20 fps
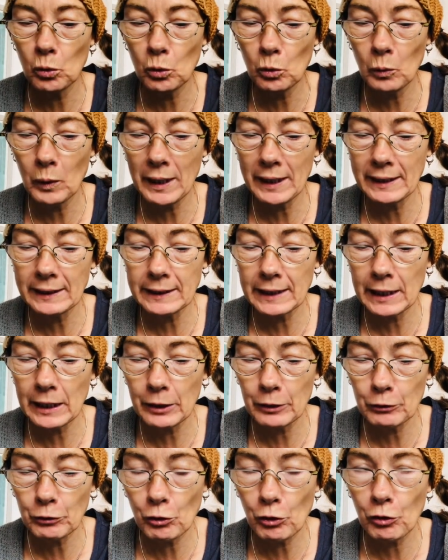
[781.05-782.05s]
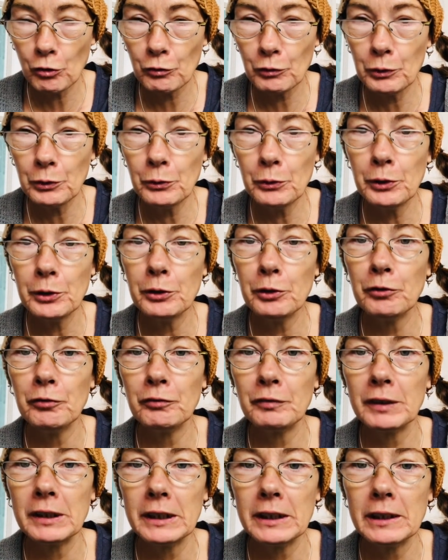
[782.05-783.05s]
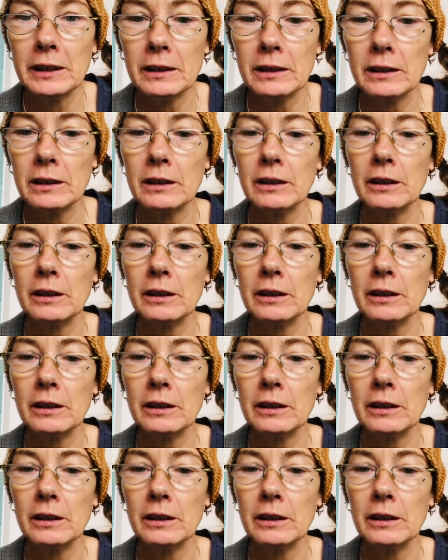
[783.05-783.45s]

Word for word: the way down through your feet